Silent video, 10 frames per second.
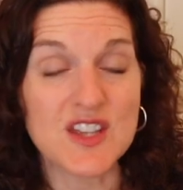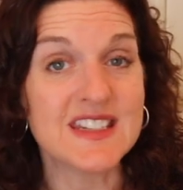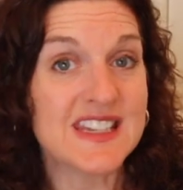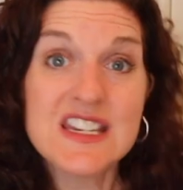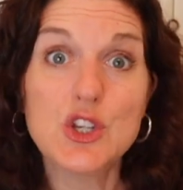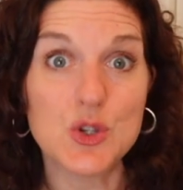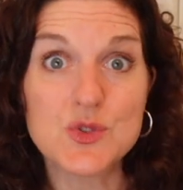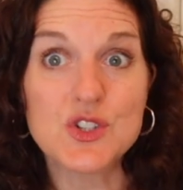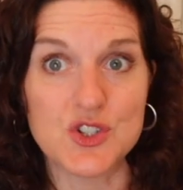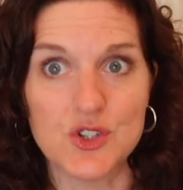they didn't
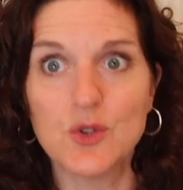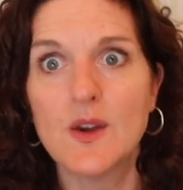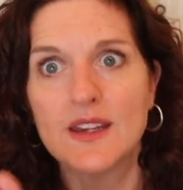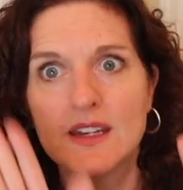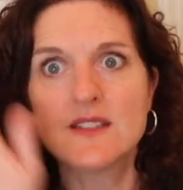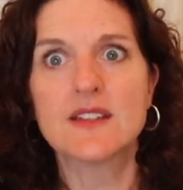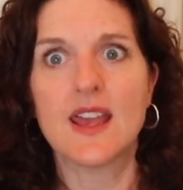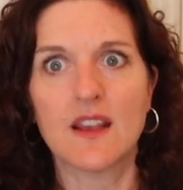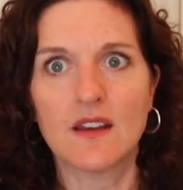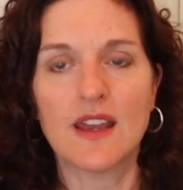used to do. And it is
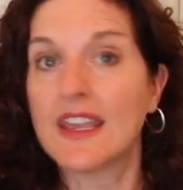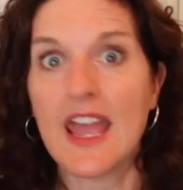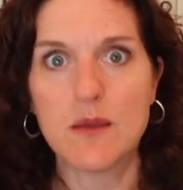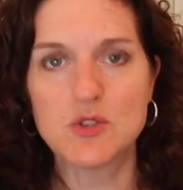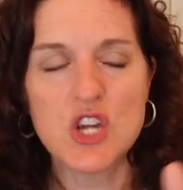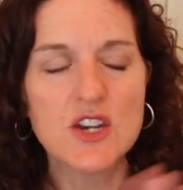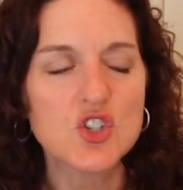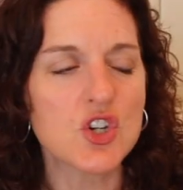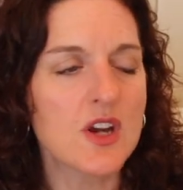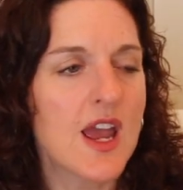like a game
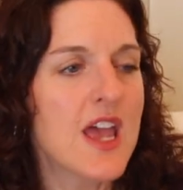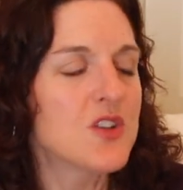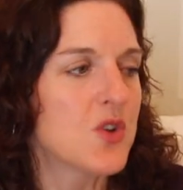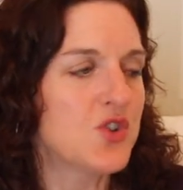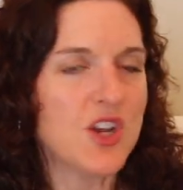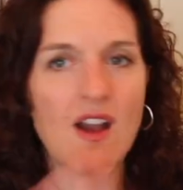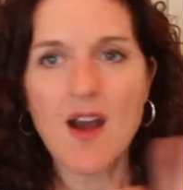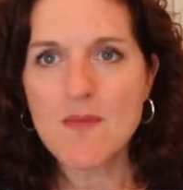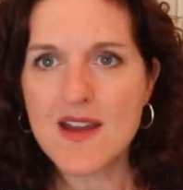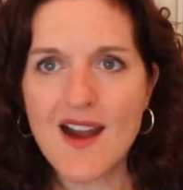changer. So she
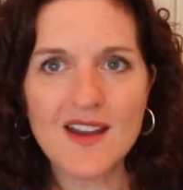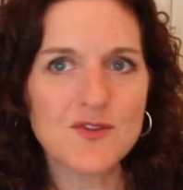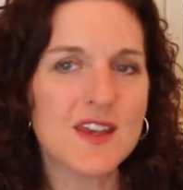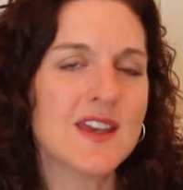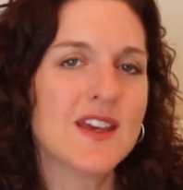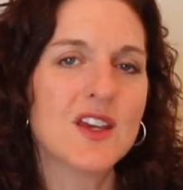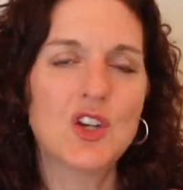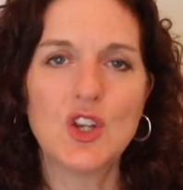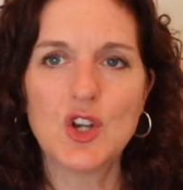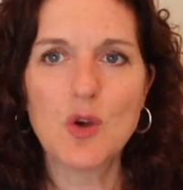got my IV
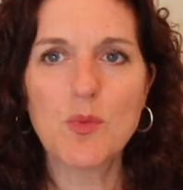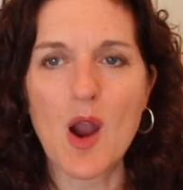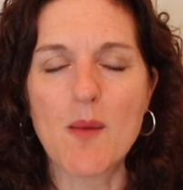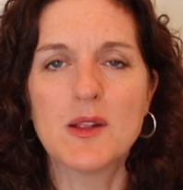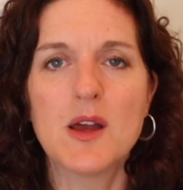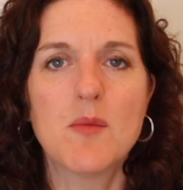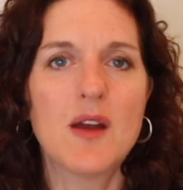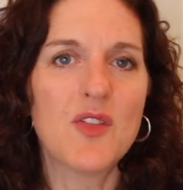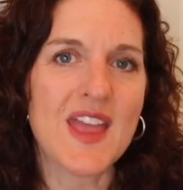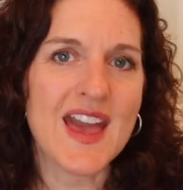in, no problem.
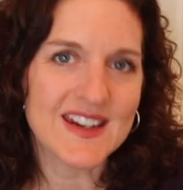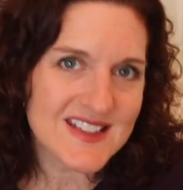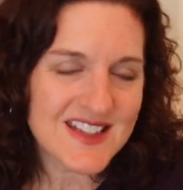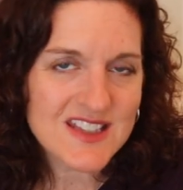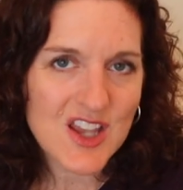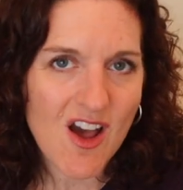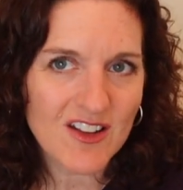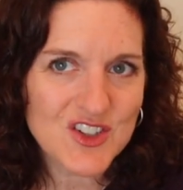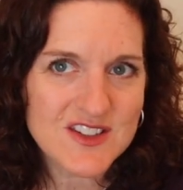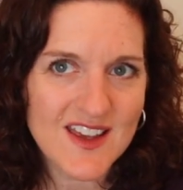The
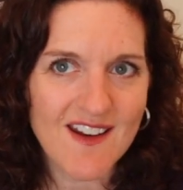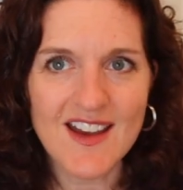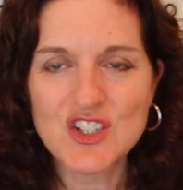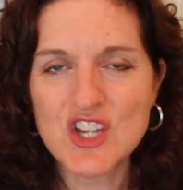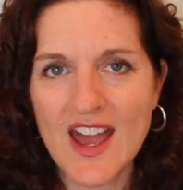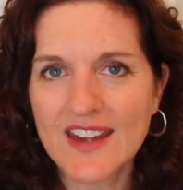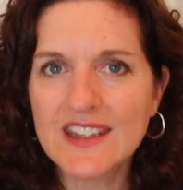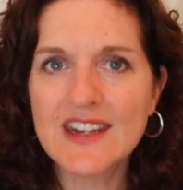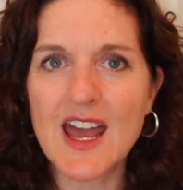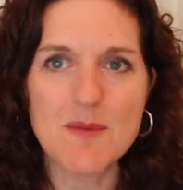anesthesiologist and I
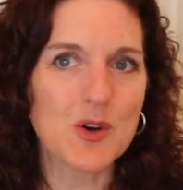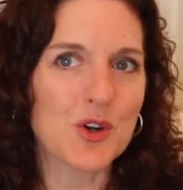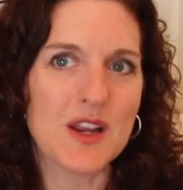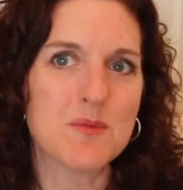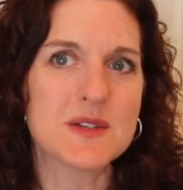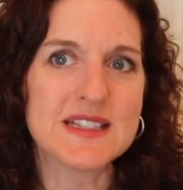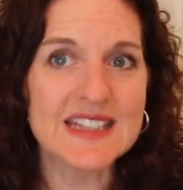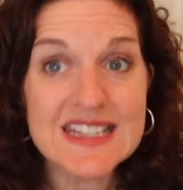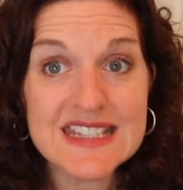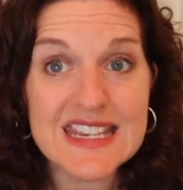chatted. Her name was
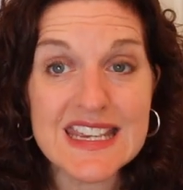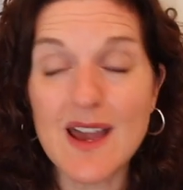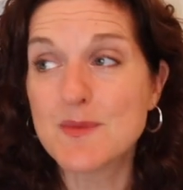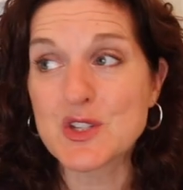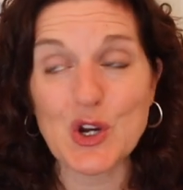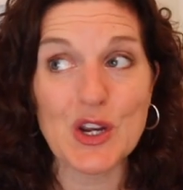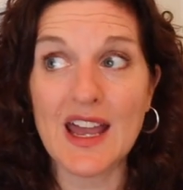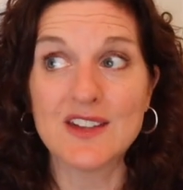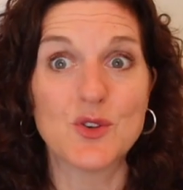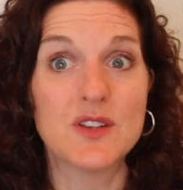Lindsay. I'm sorry,
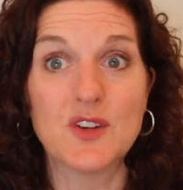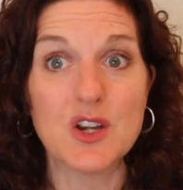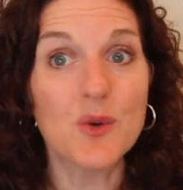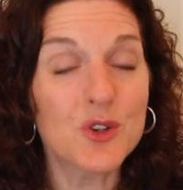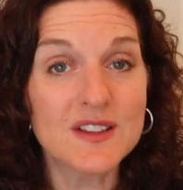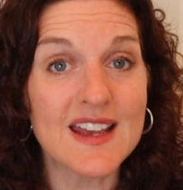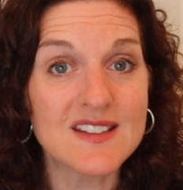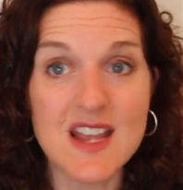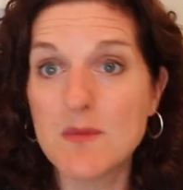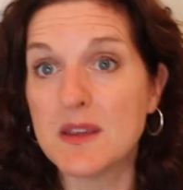I don't even know her
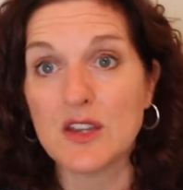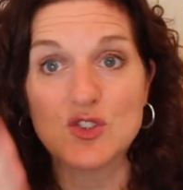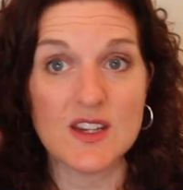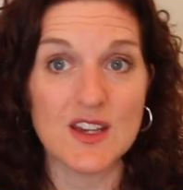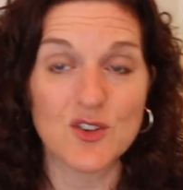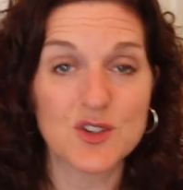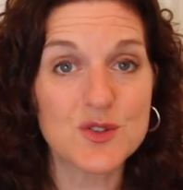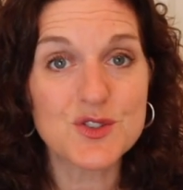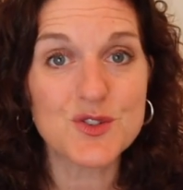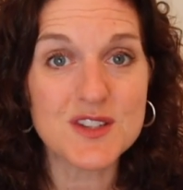last name because she
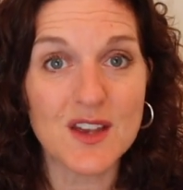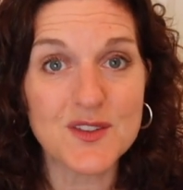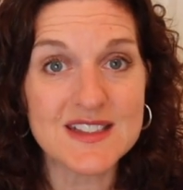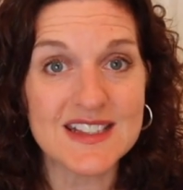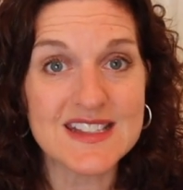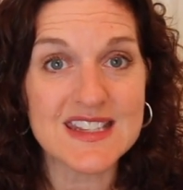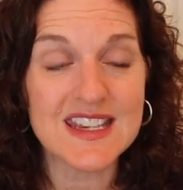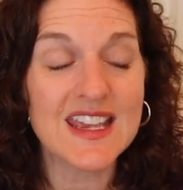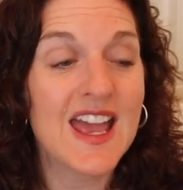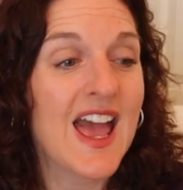introduced herself as Lindsay.